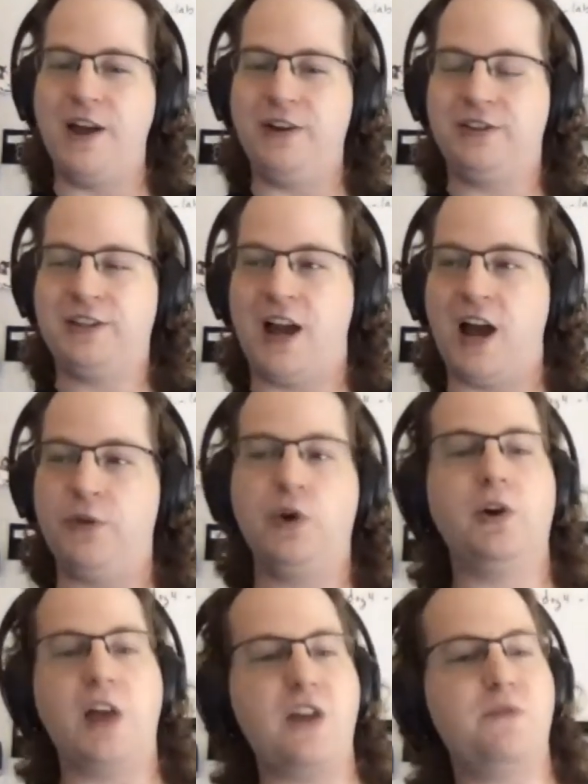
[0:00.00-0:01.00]
but uh,
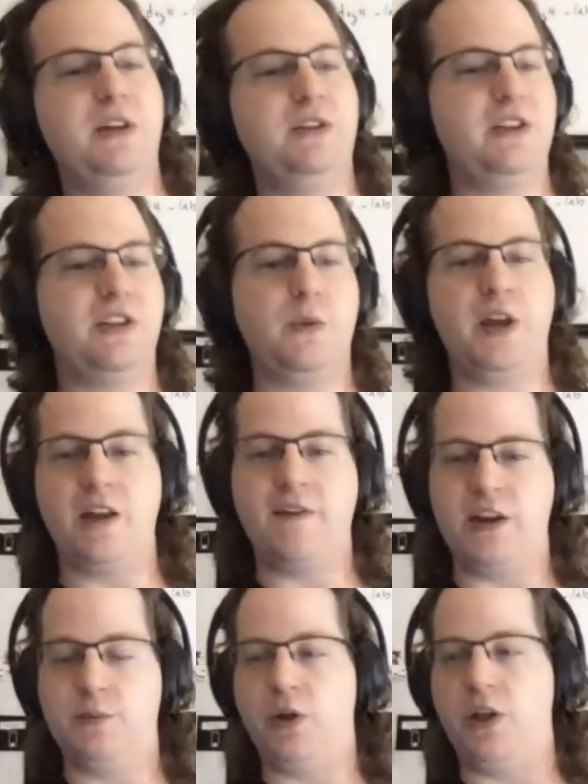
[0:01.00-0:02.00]
there are a lot of pieces that we kind
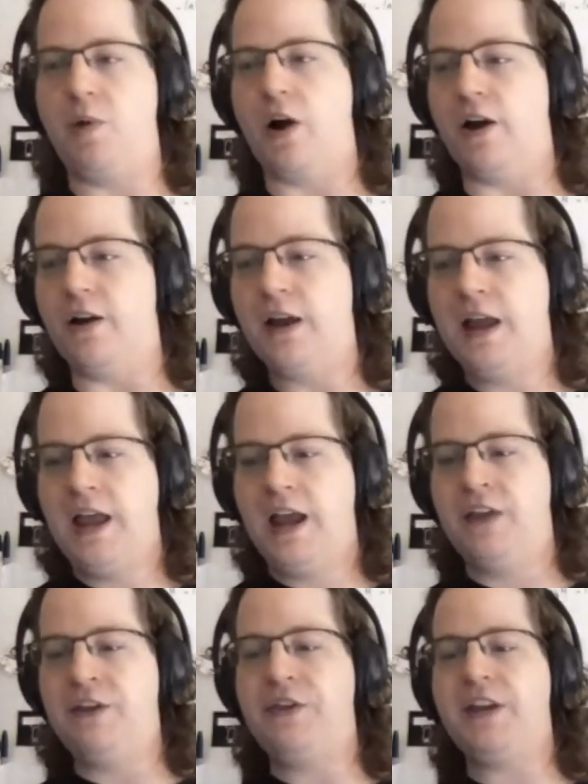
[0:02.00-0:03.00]
of had to pull apart.
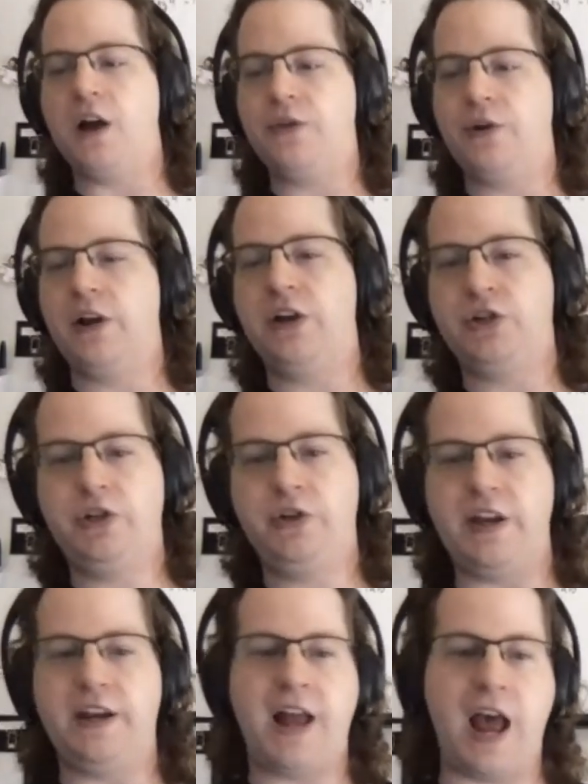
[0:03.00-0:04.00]
And then the other
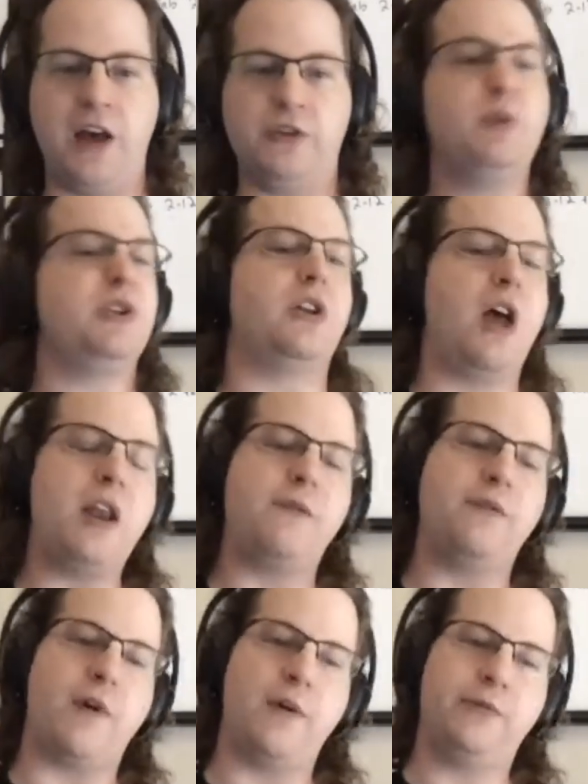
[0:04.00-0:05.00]
issue that it has, which a
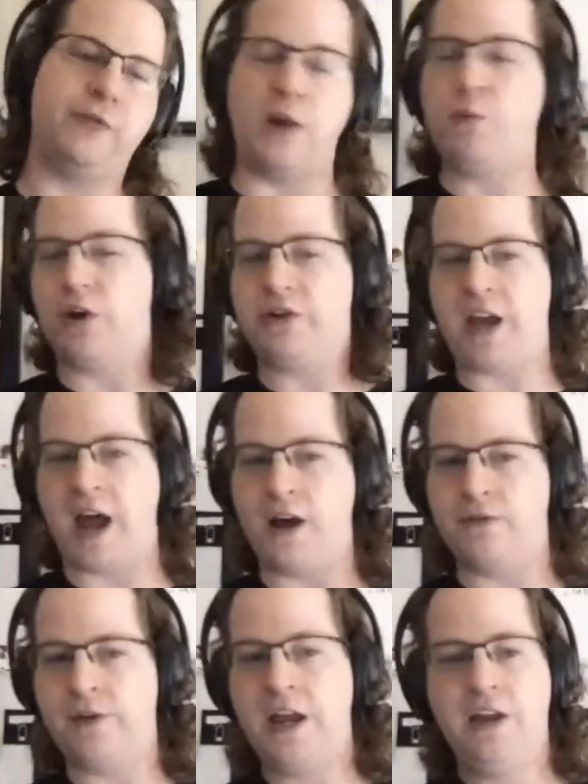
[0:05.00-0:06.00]
lot of frameworks
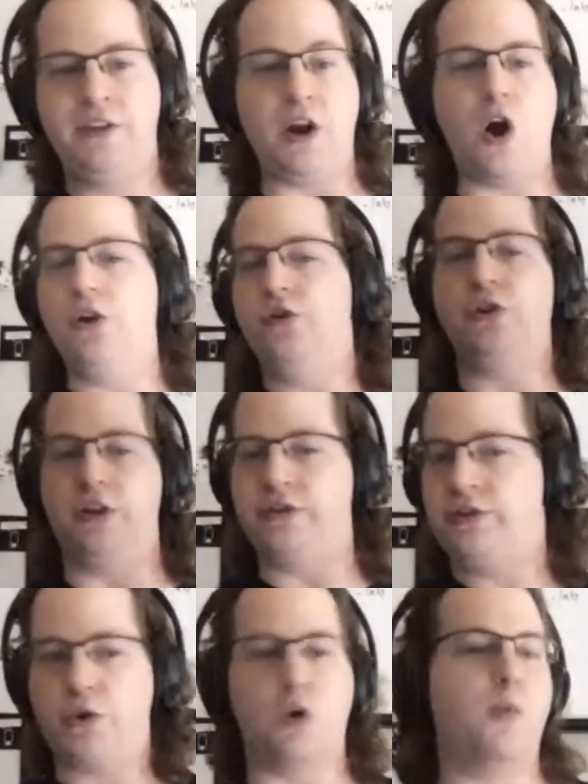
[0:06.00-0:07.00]
have that aren't
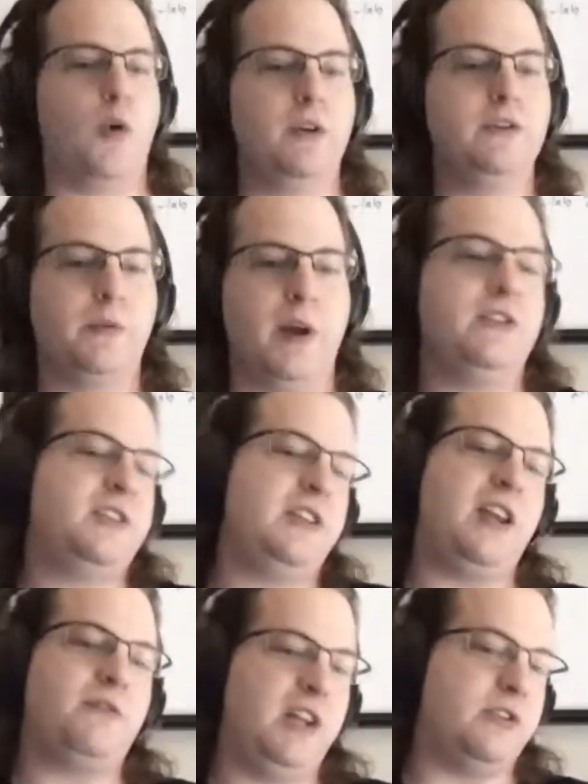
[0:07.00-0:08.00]
just scoreboards, right?
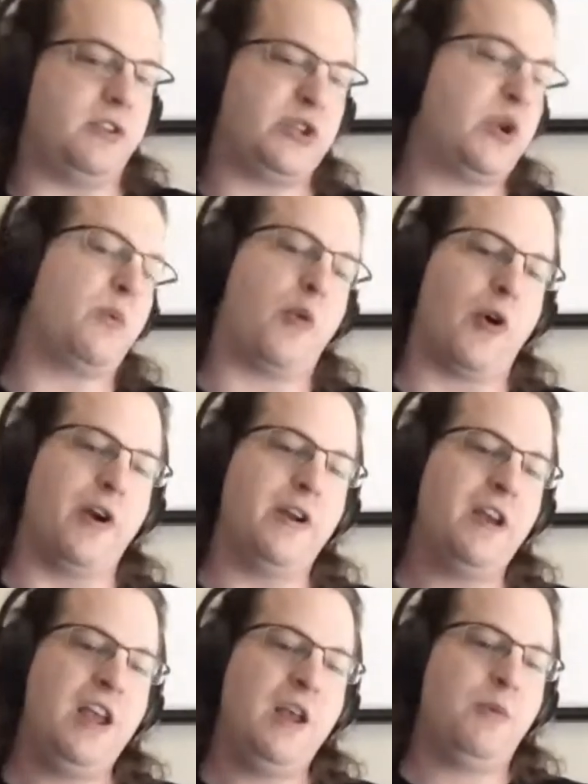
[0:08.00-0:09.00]
CTFD is a
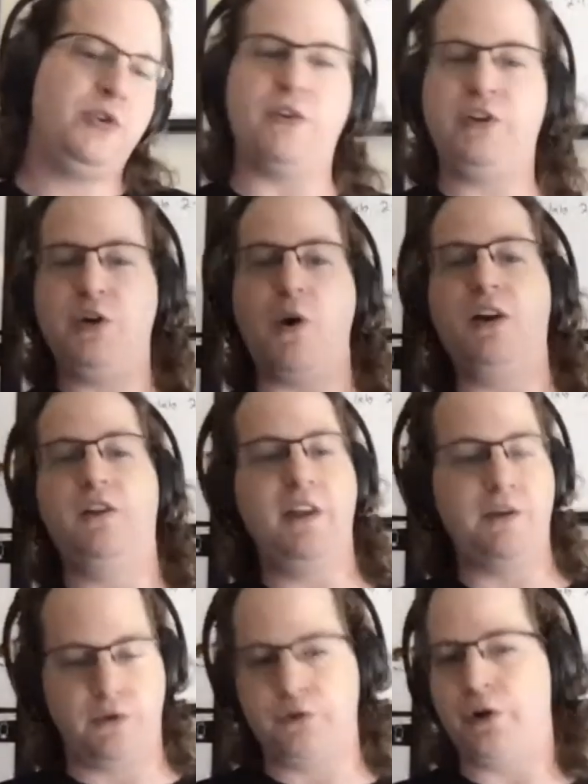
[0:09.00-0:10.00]
scoreboard, which you have to do all
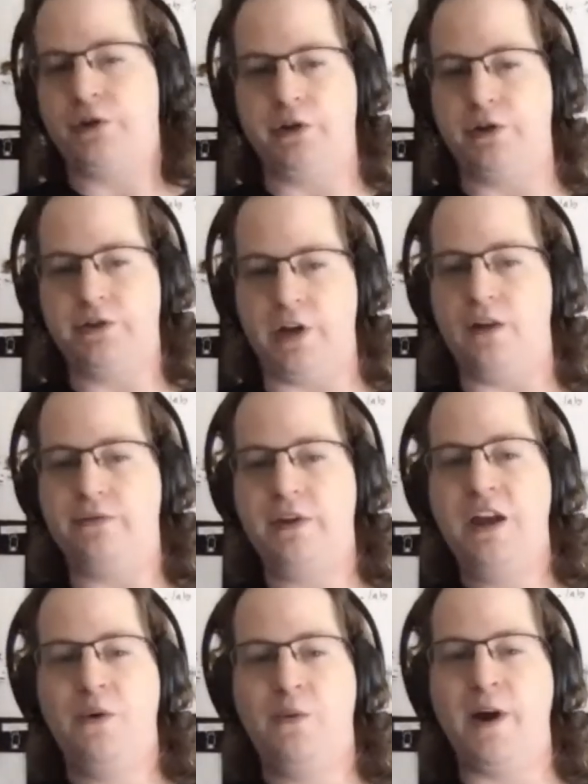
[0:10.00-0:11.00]
of the infrastructure yourself.
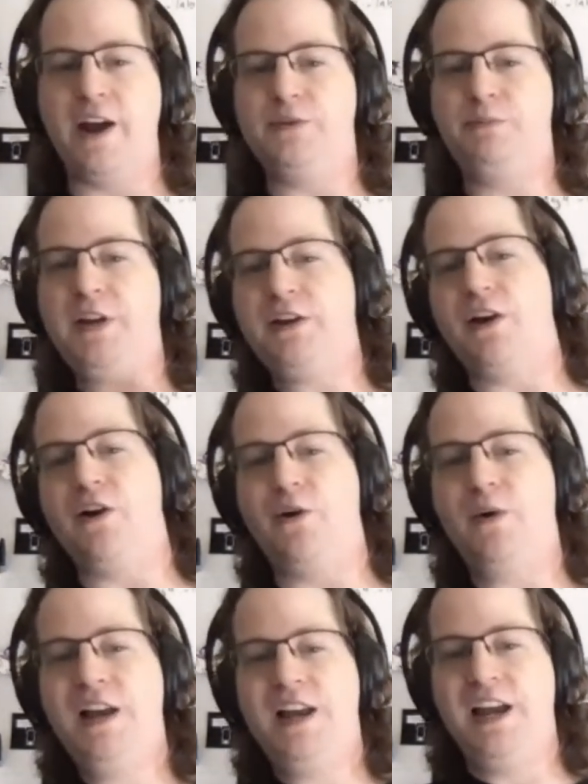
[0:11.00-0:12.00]
Whereas
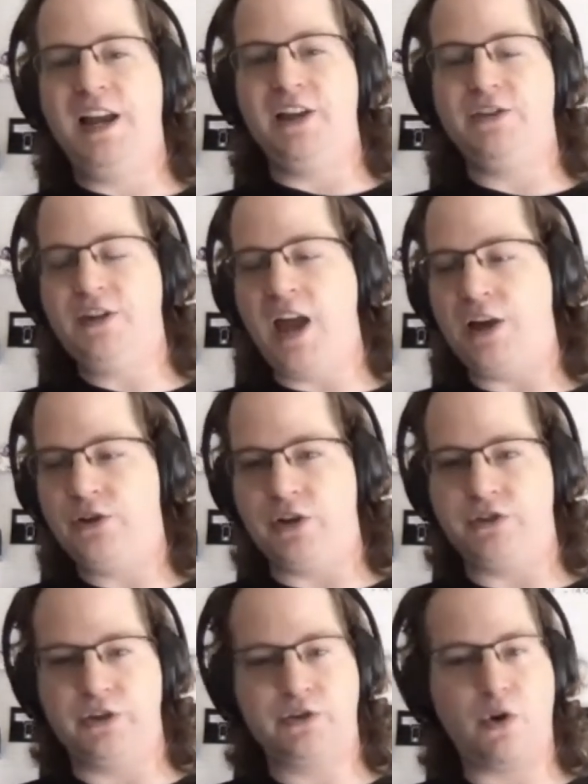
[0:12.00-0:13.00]
Pico is not
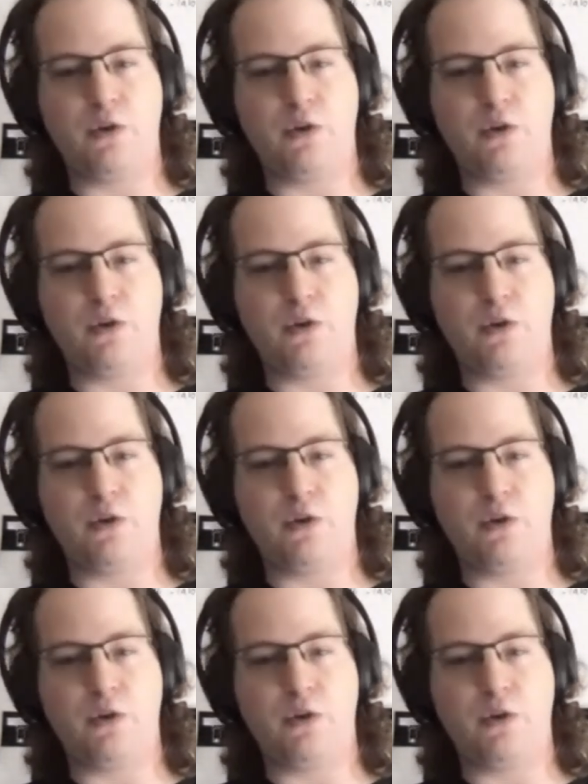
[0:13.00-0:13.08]
just the